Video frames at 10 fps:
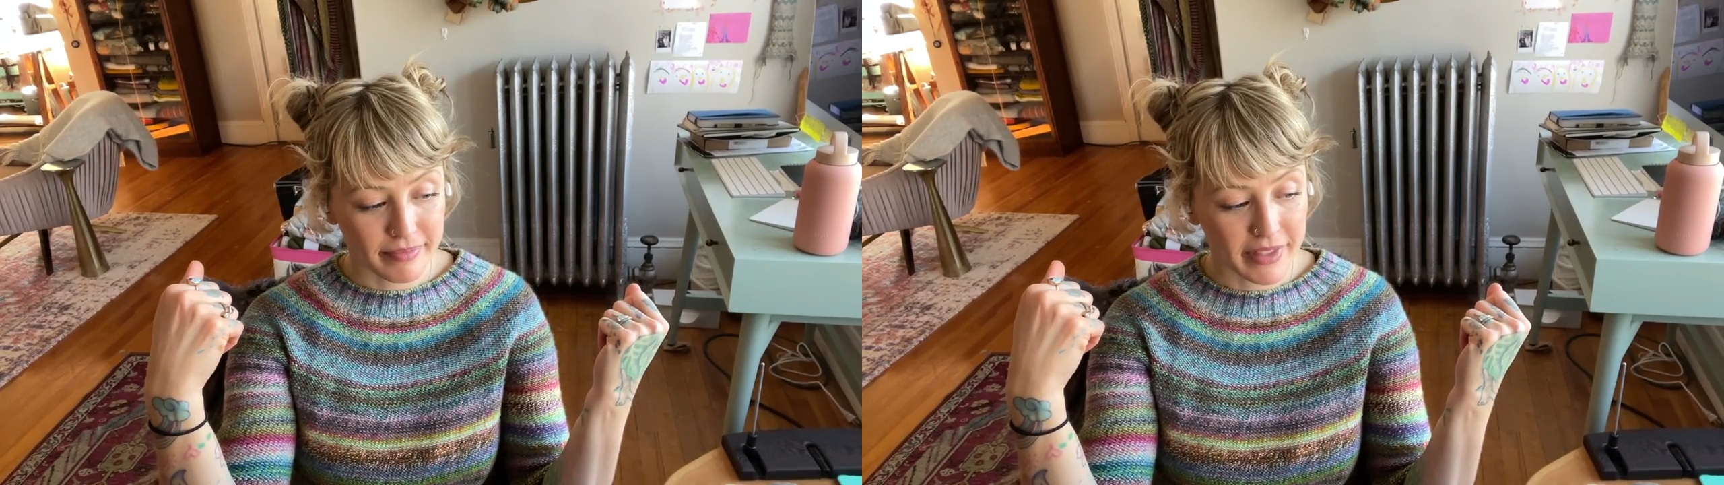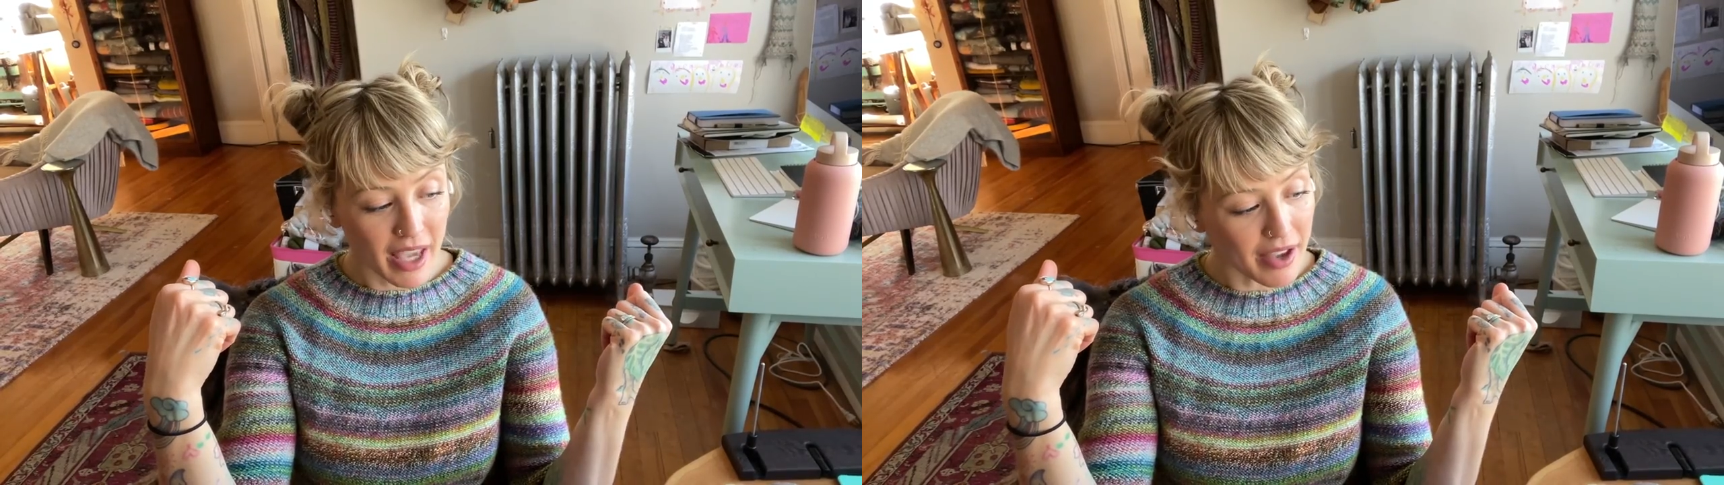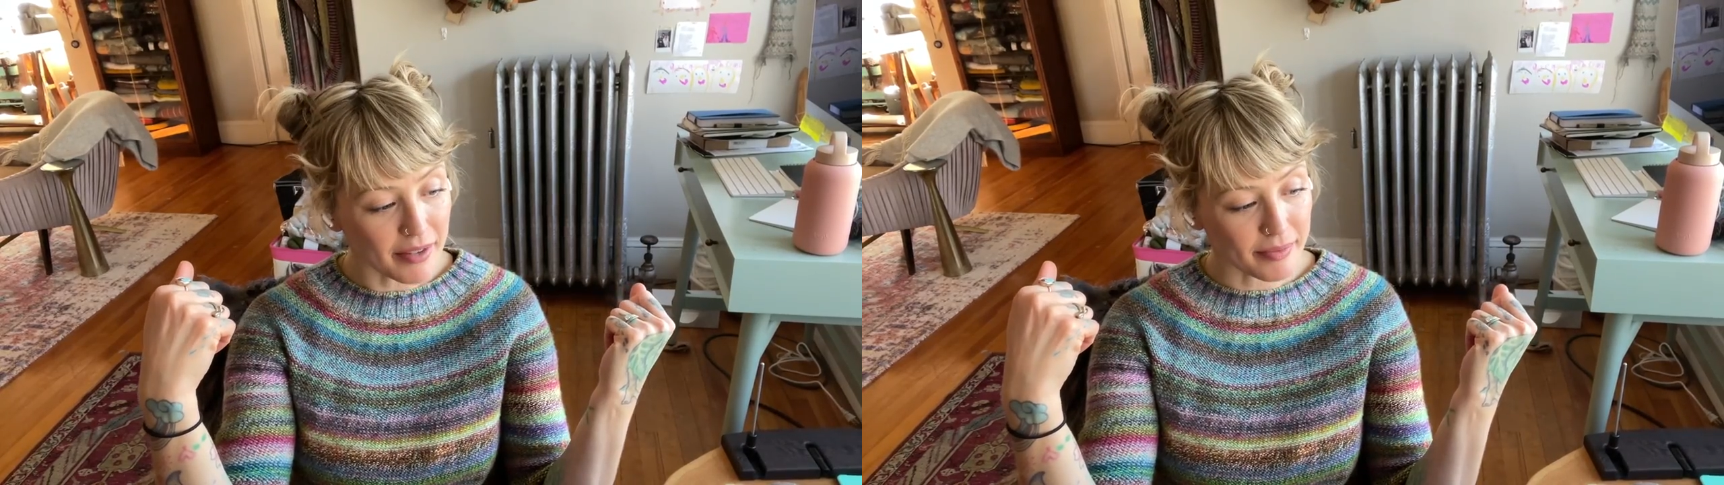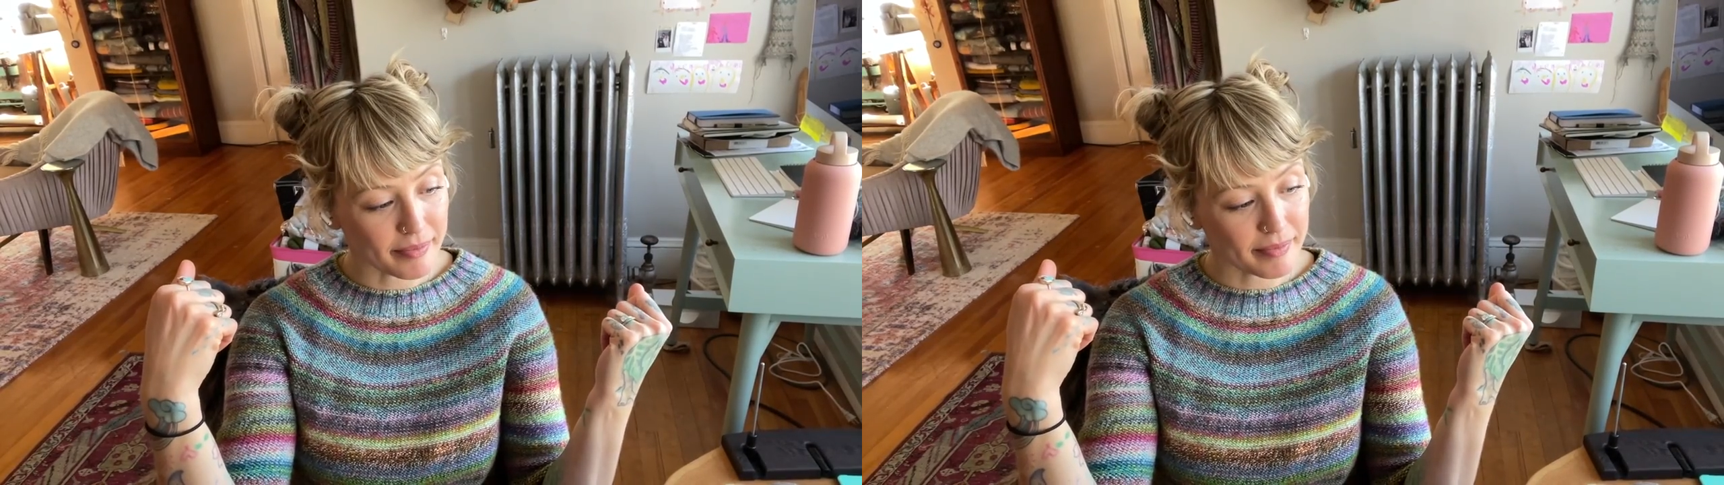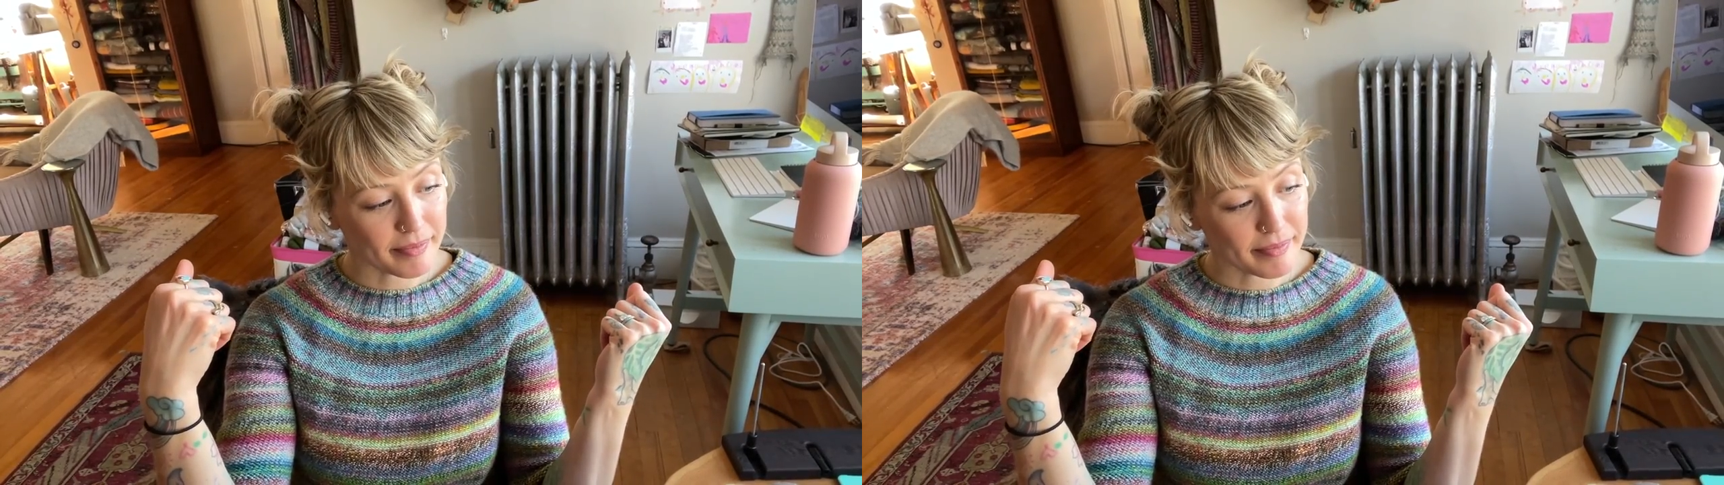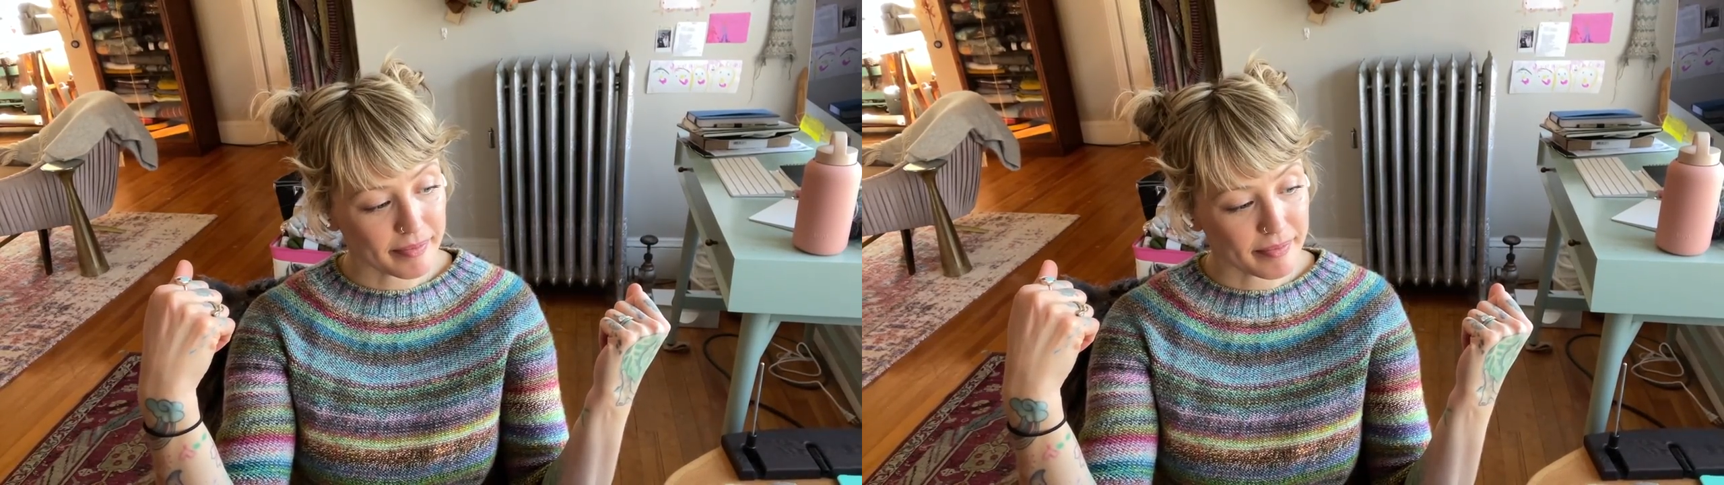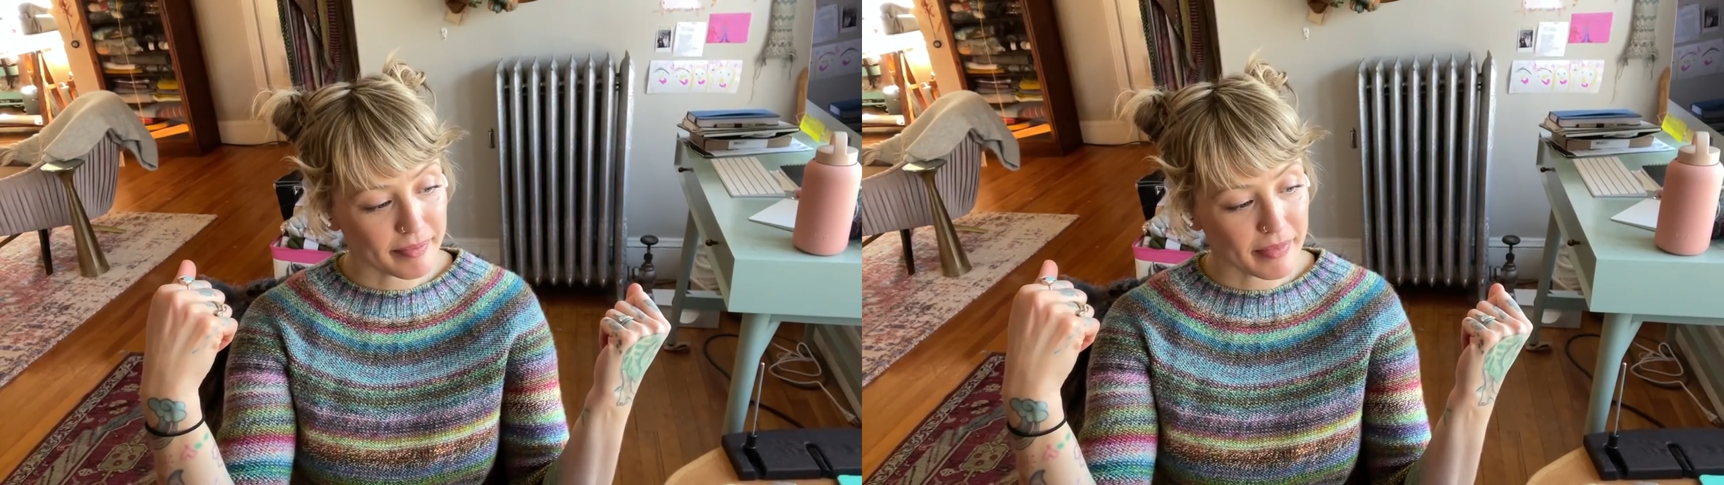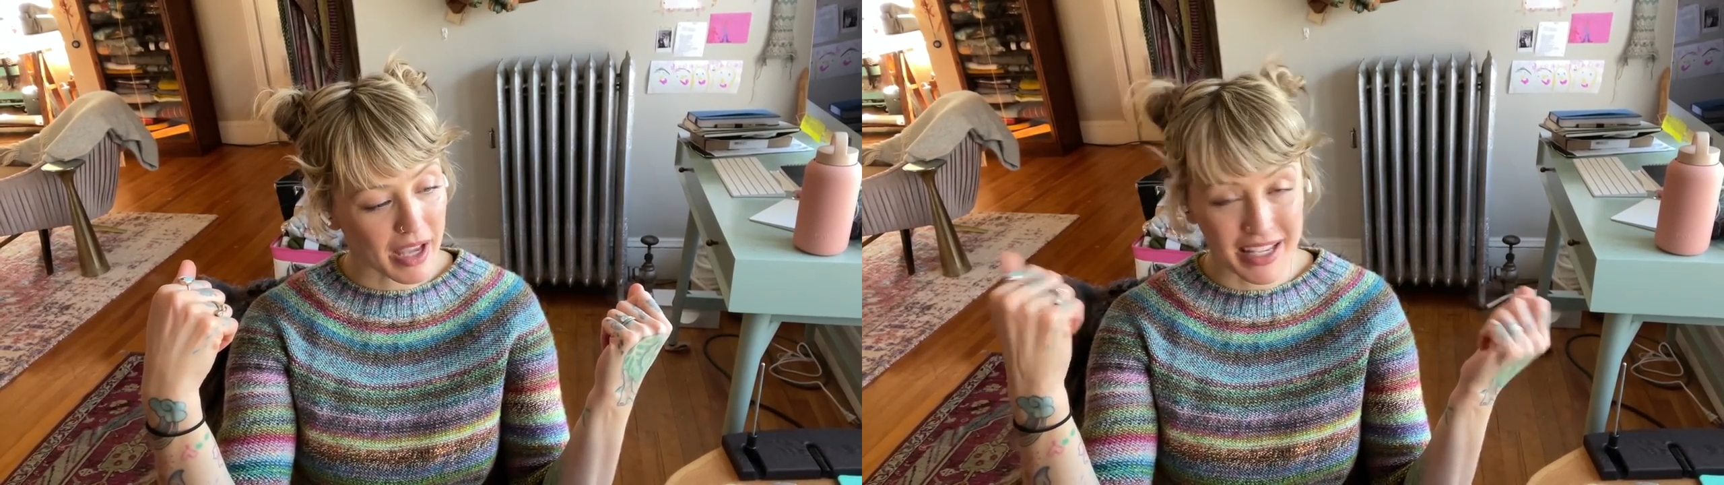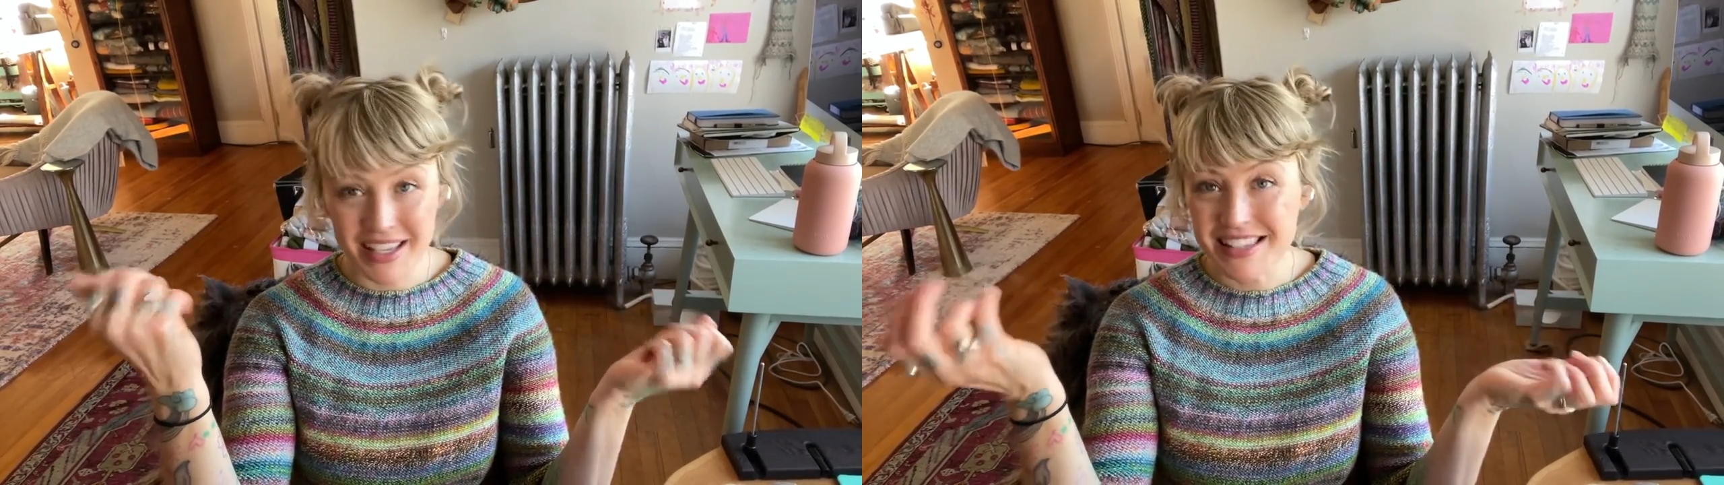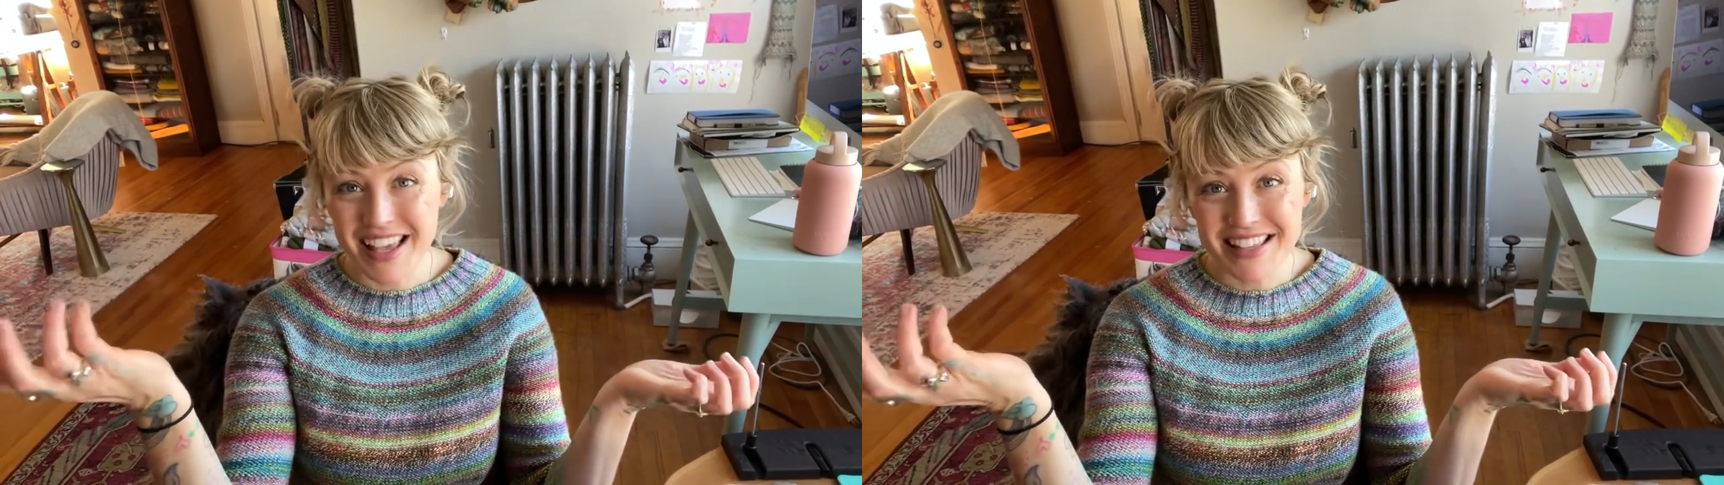yeah, I guess
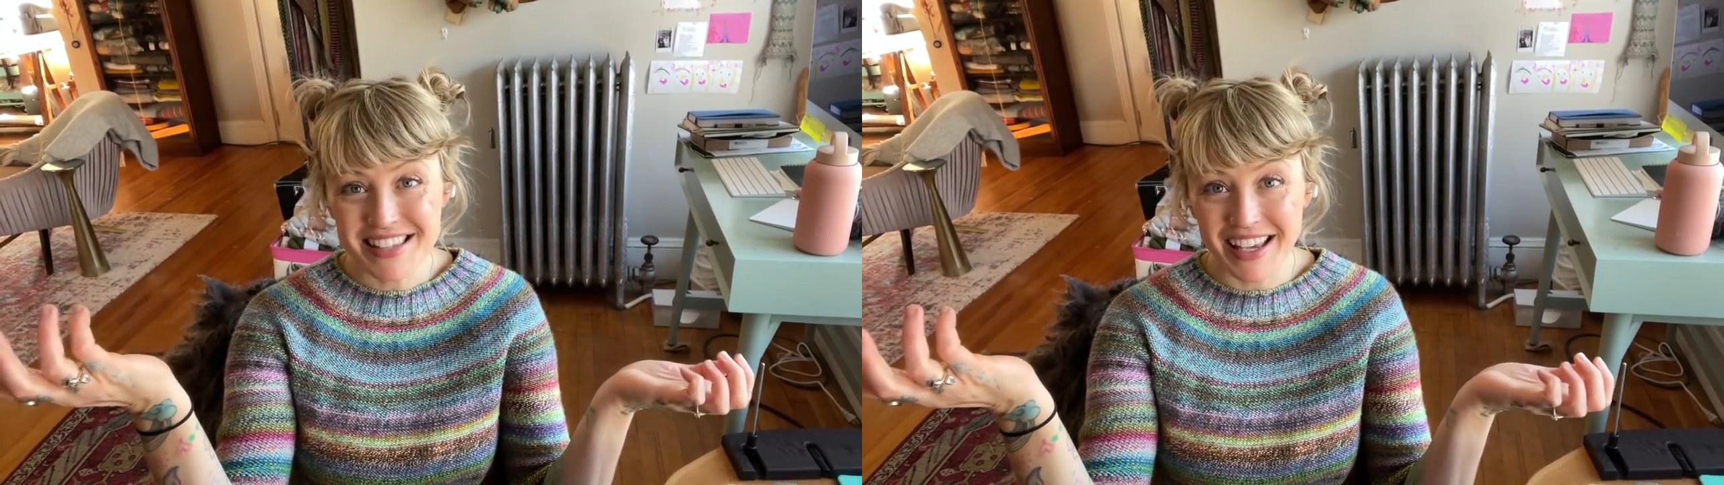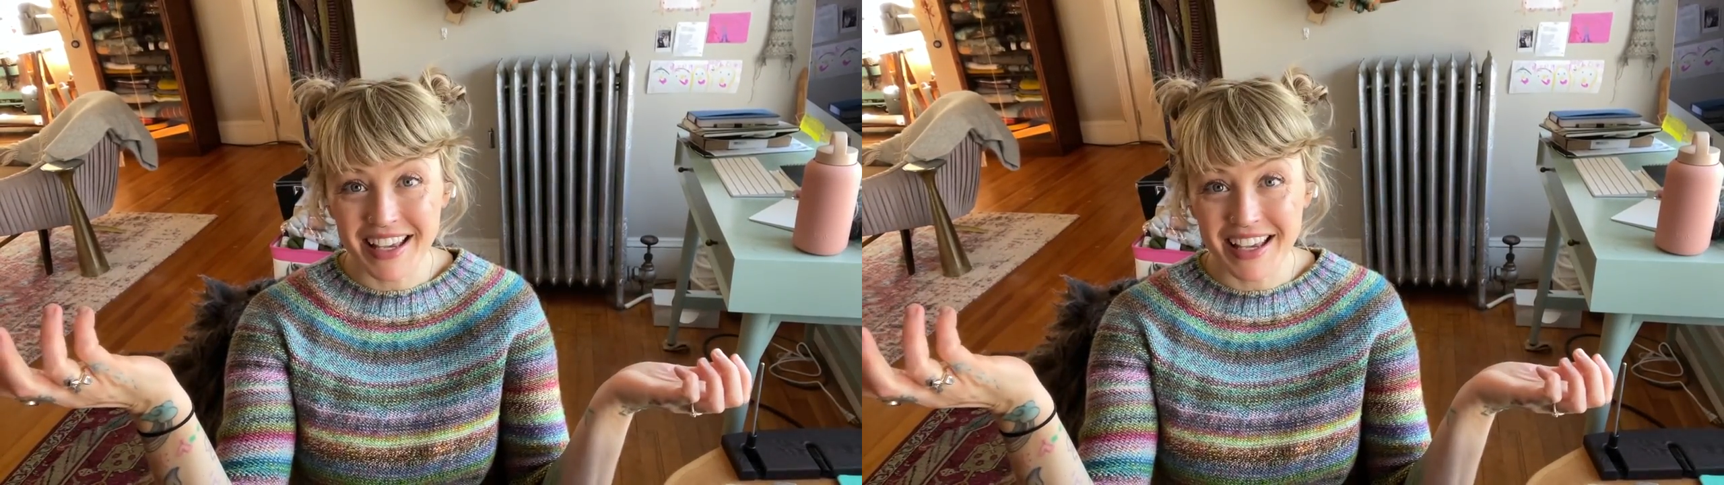that's